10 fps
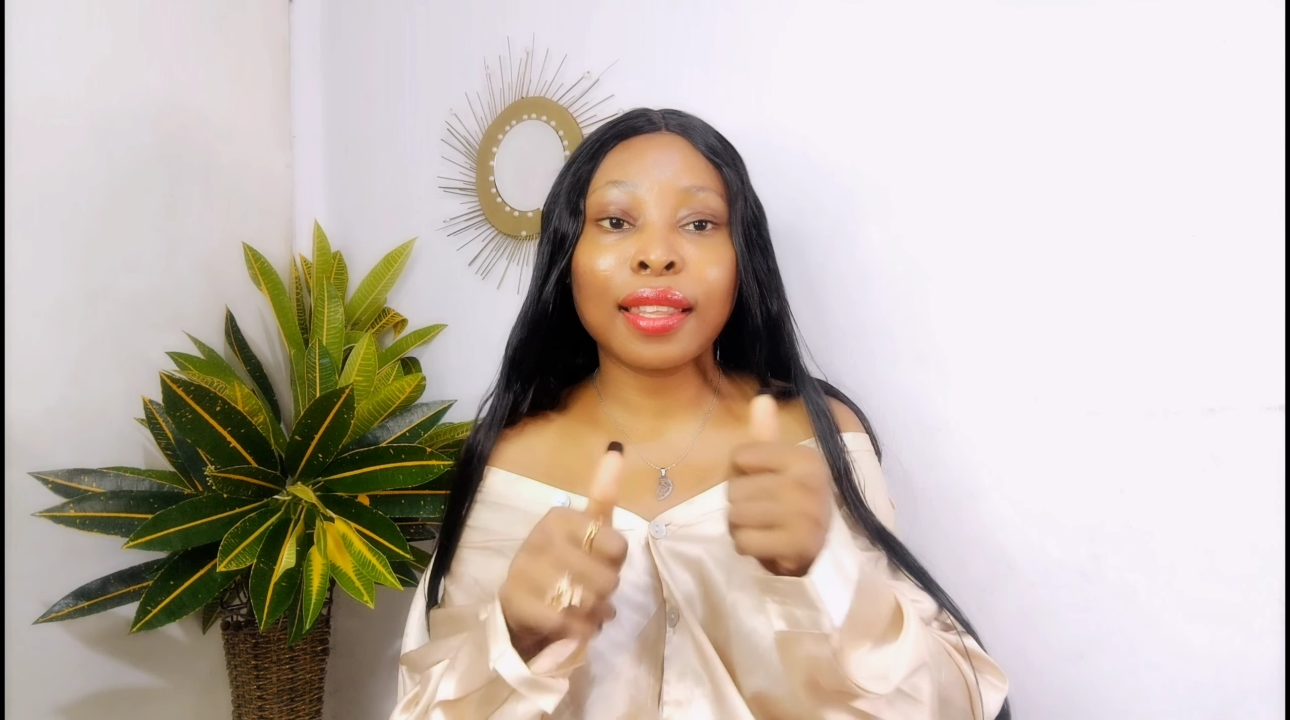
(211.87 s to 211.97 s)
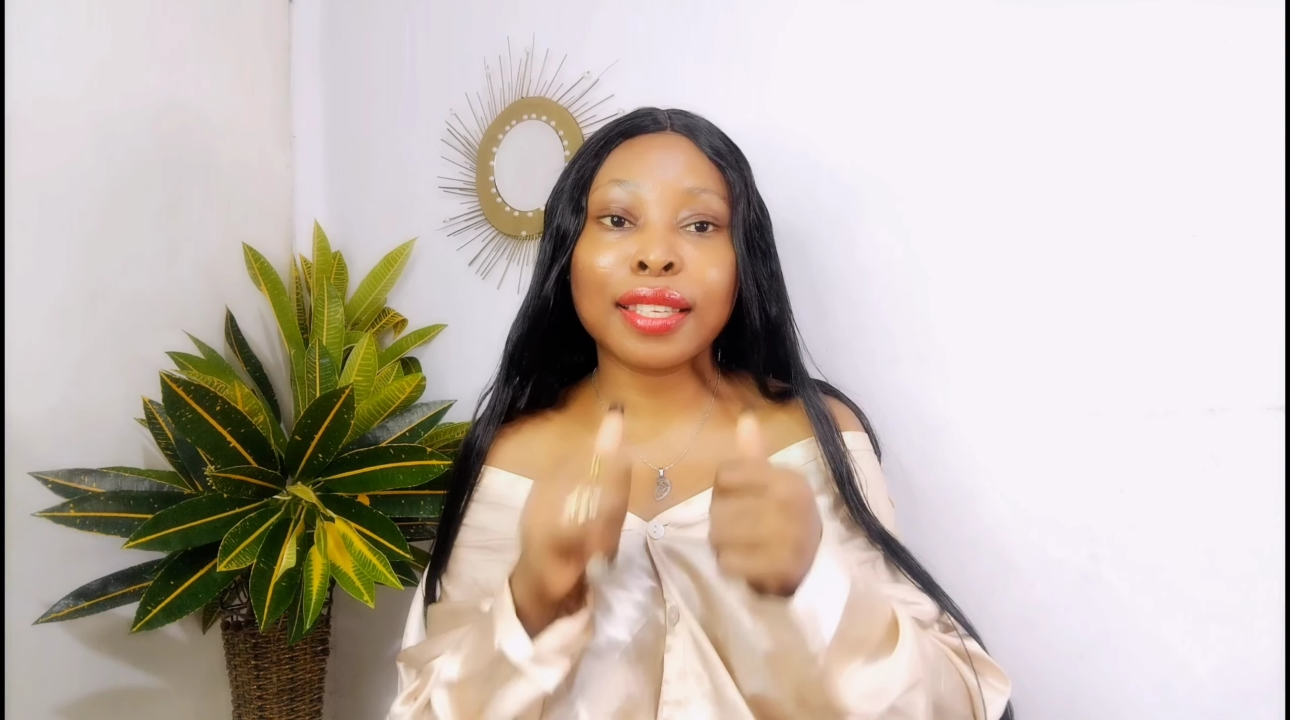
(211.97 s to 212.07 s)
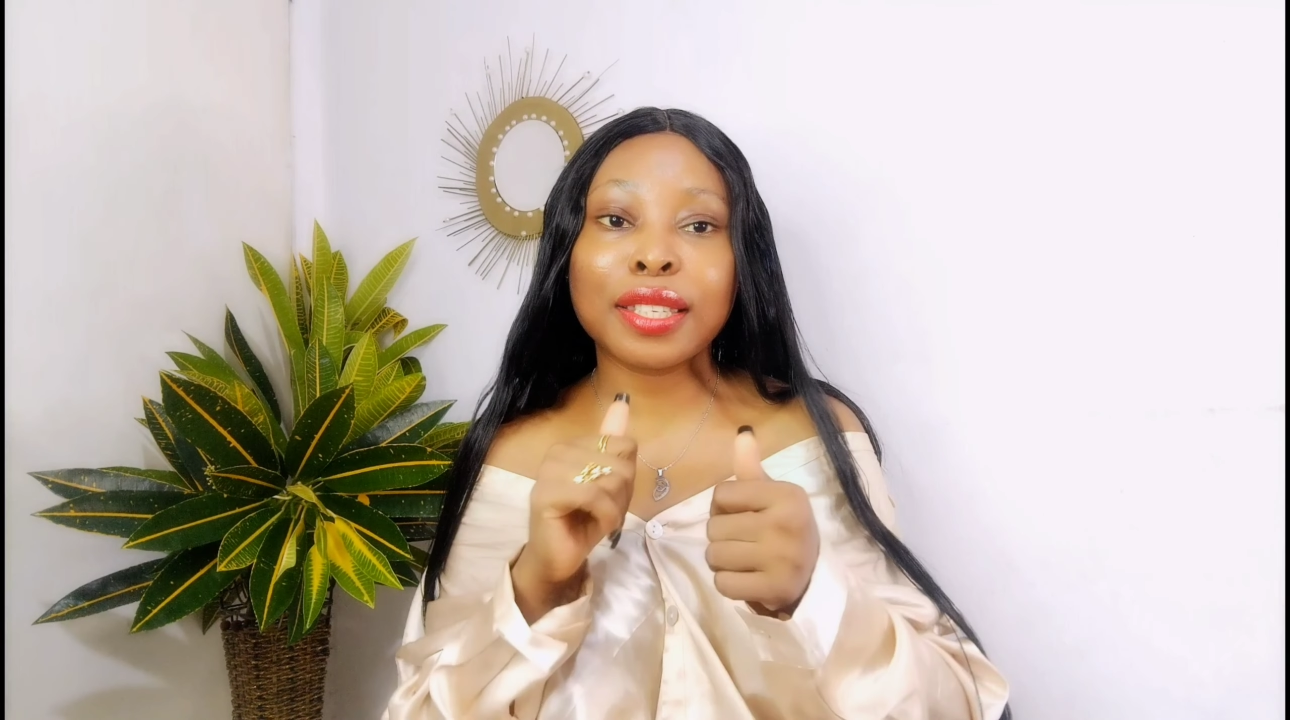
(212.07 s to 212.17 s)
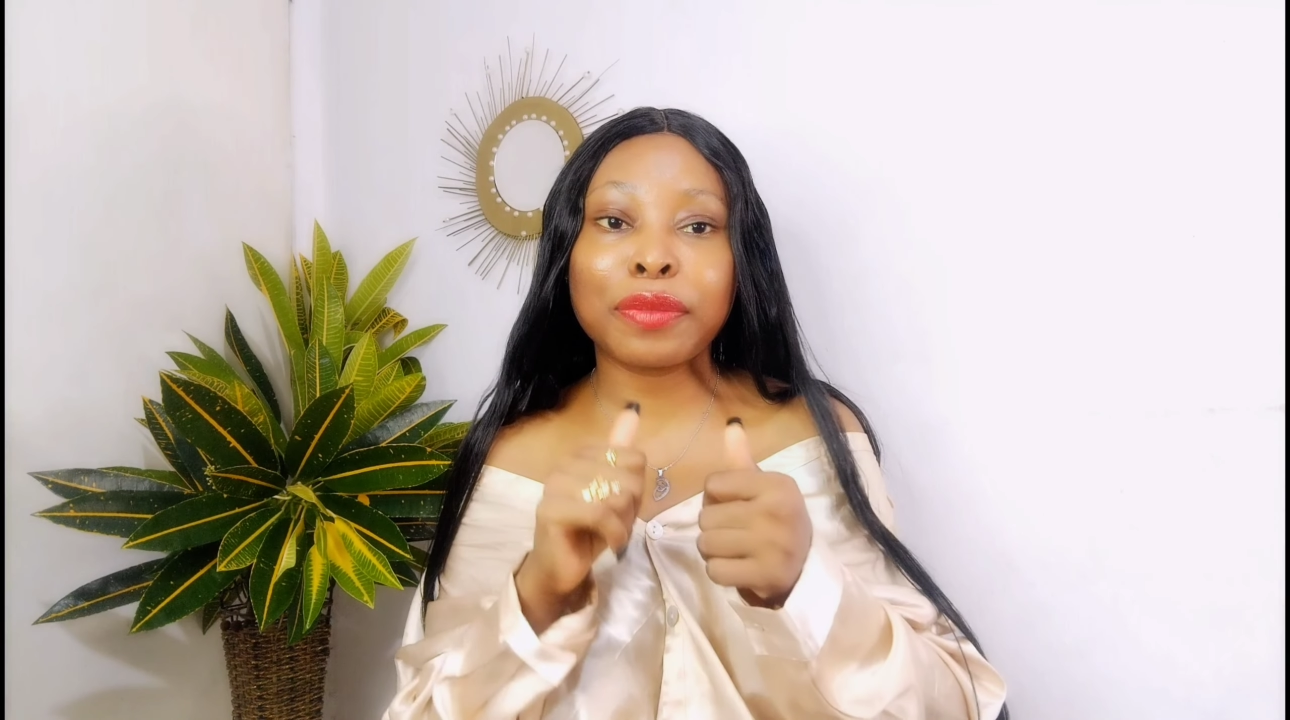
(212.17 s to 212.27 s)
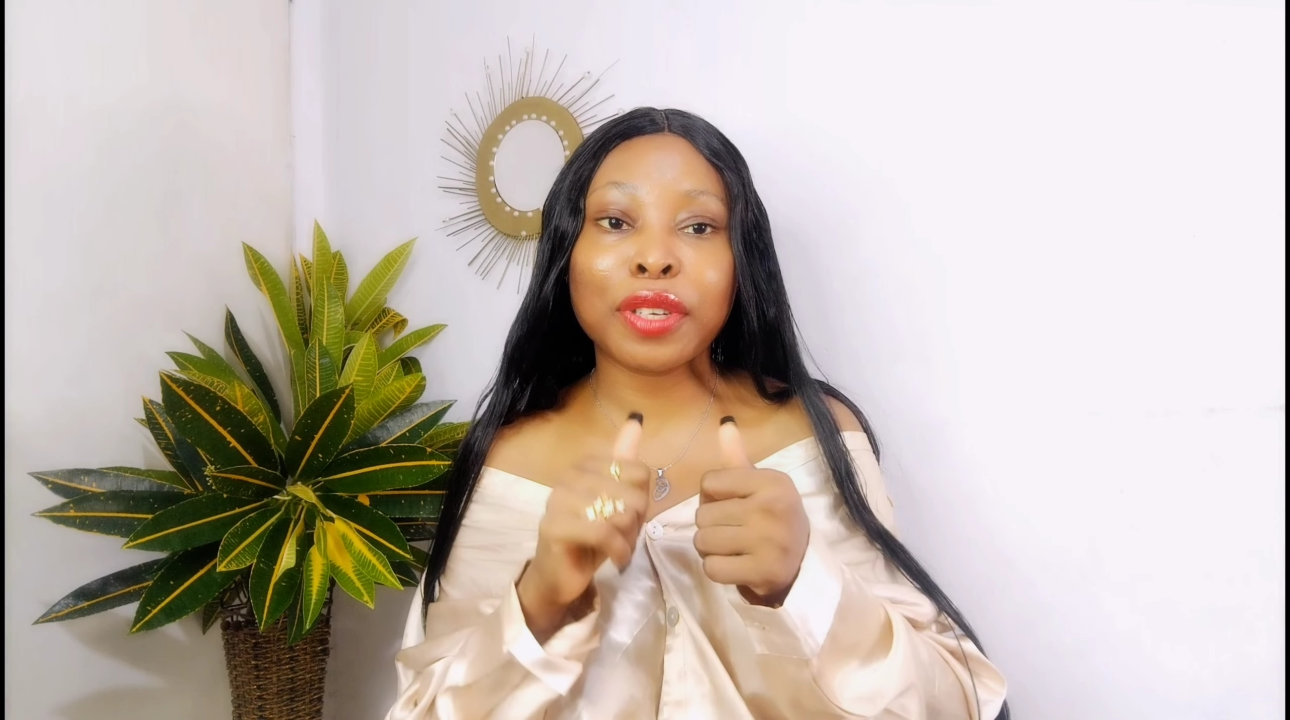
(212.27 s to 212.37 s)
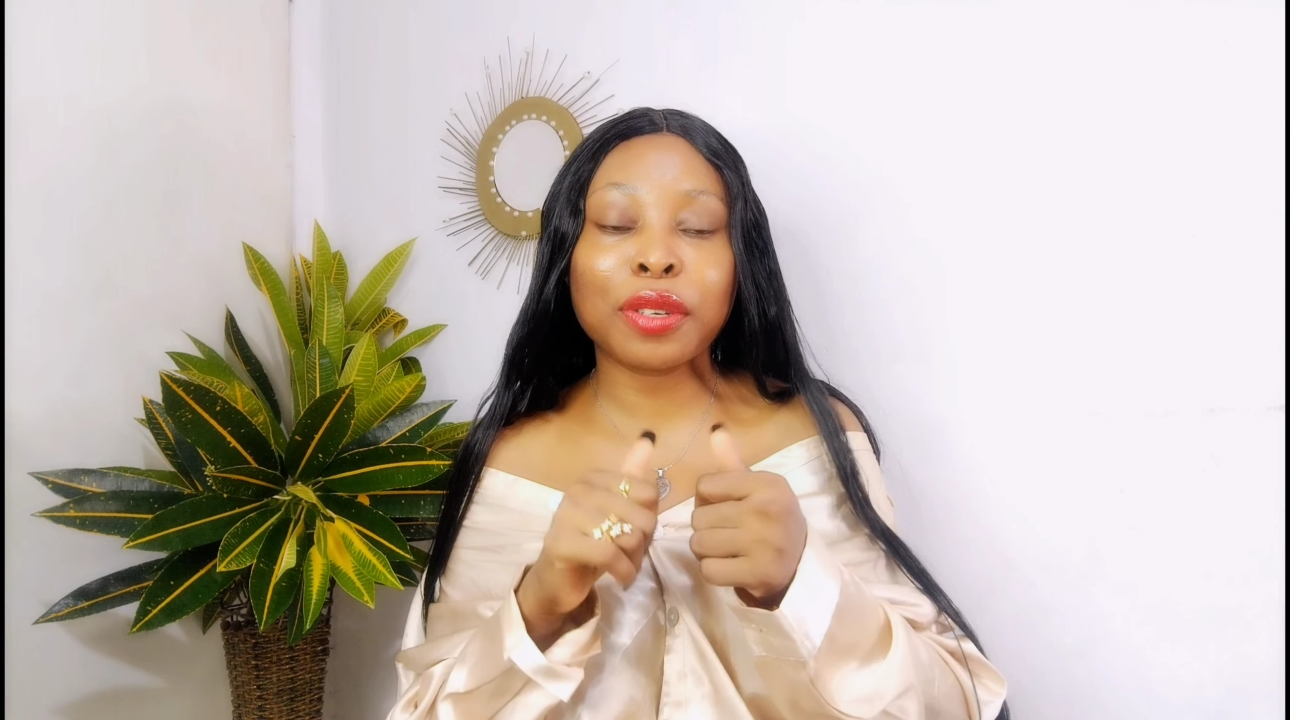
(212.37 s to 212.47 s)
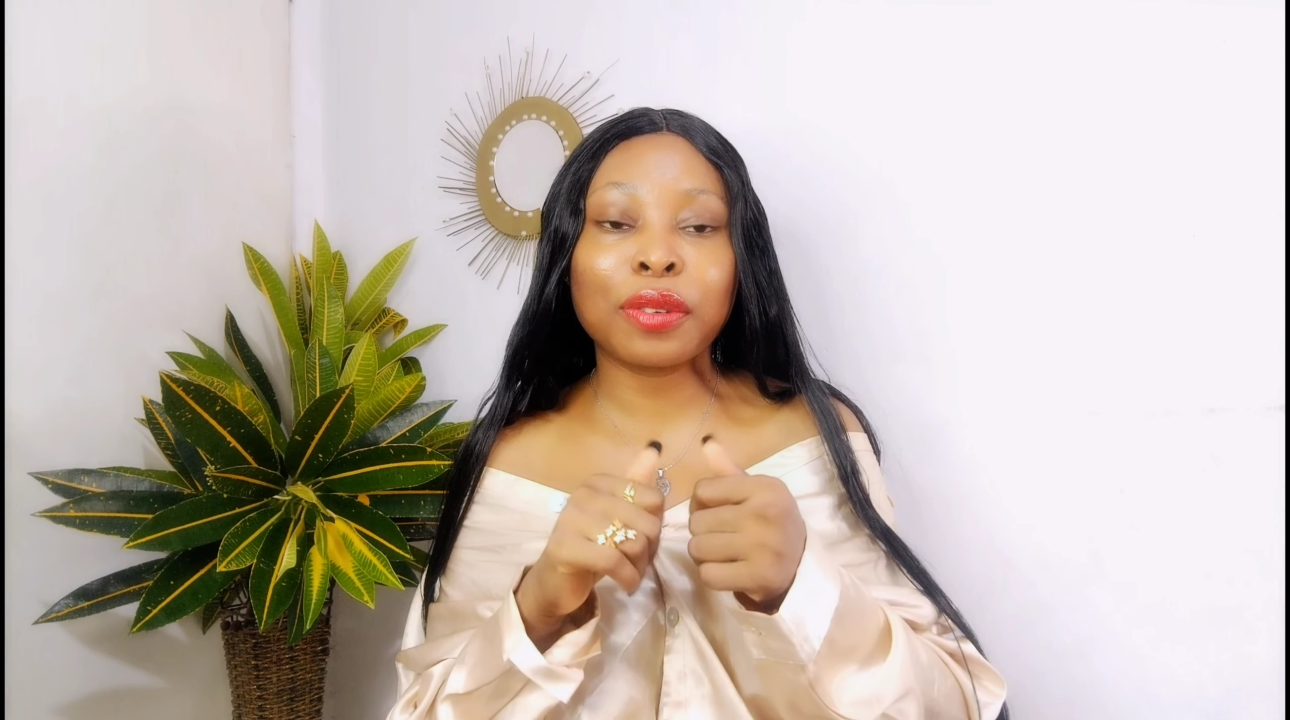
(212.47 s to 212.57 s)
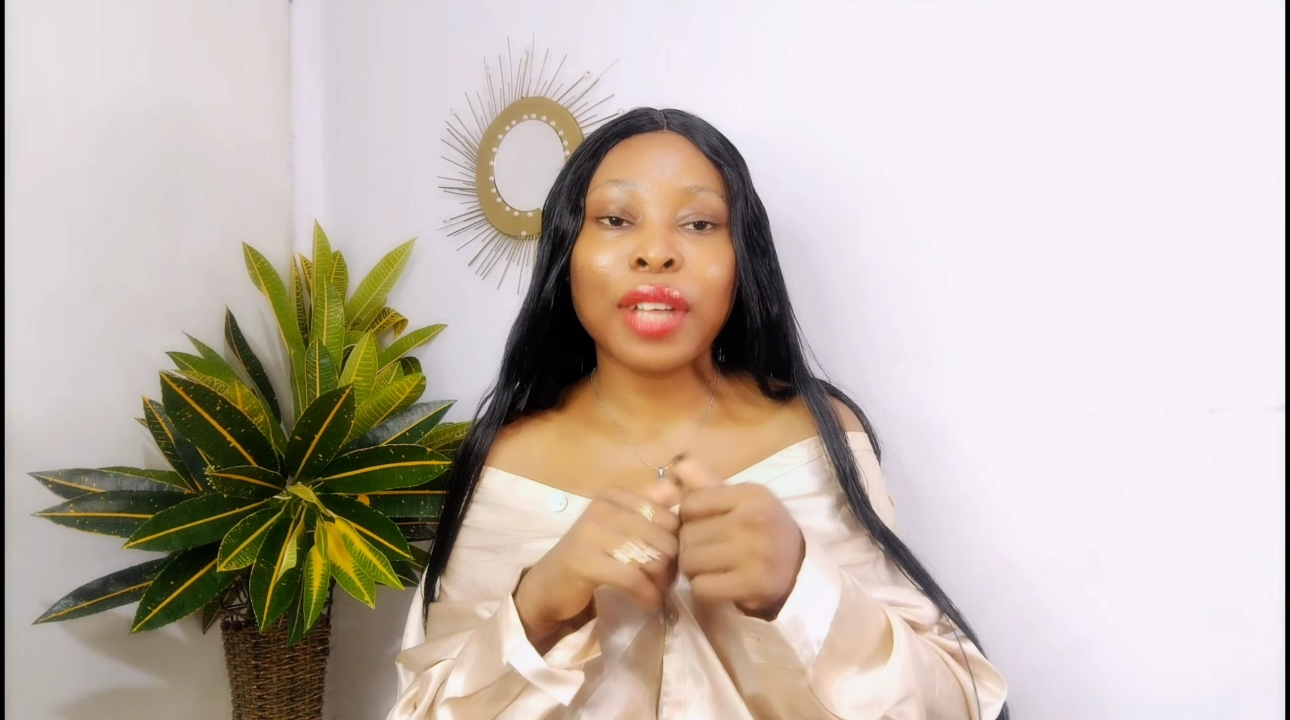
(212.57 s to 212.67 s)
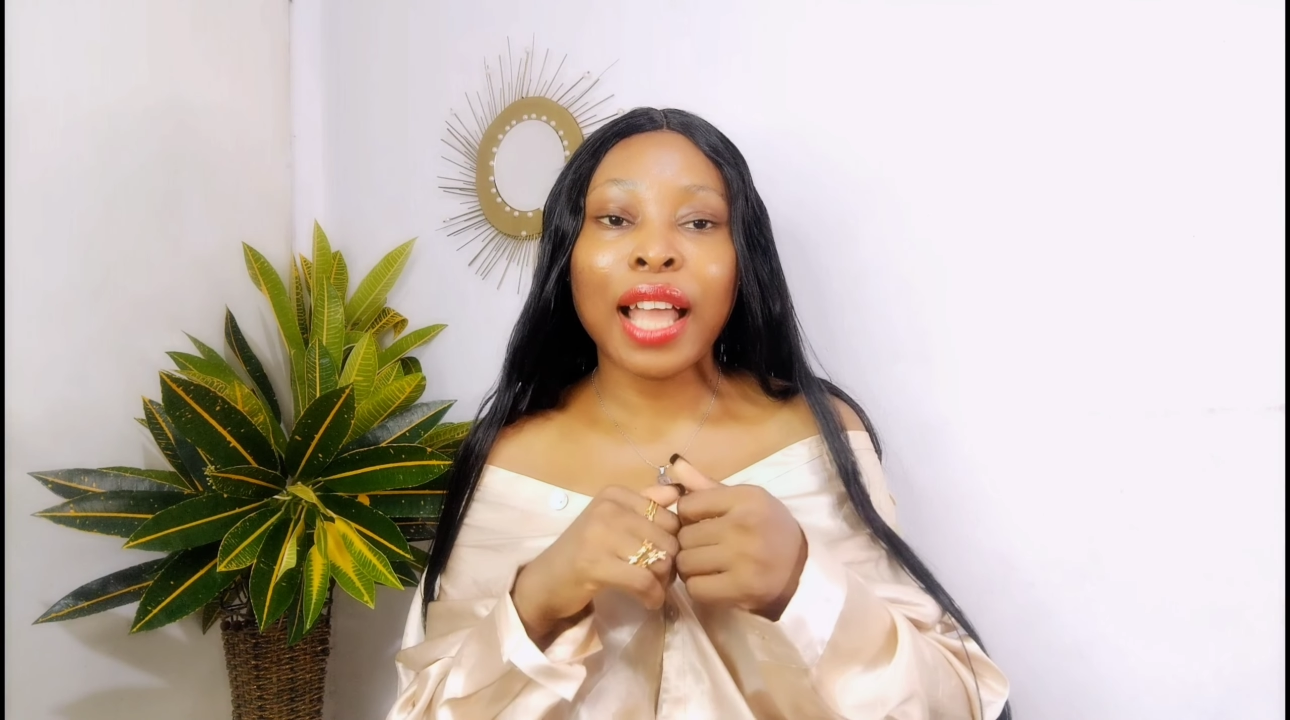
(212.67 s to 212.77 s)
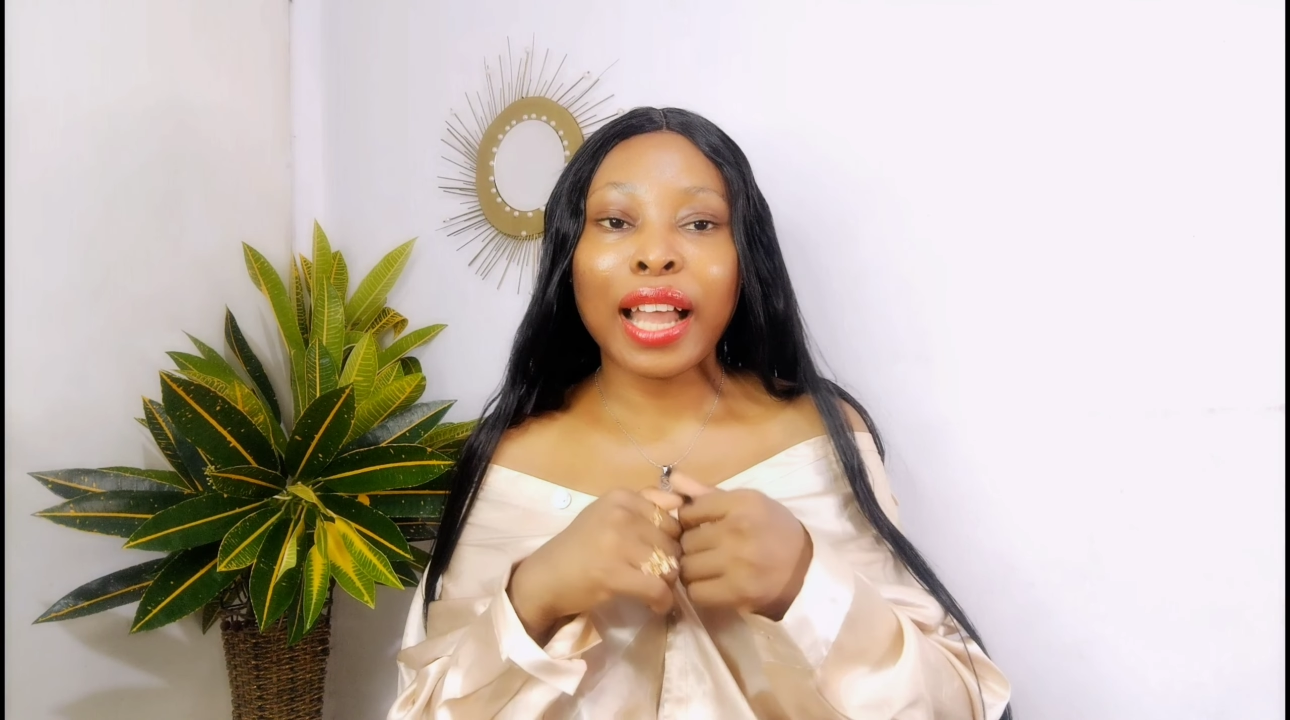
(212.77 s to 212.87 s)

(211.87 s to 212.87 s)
this video.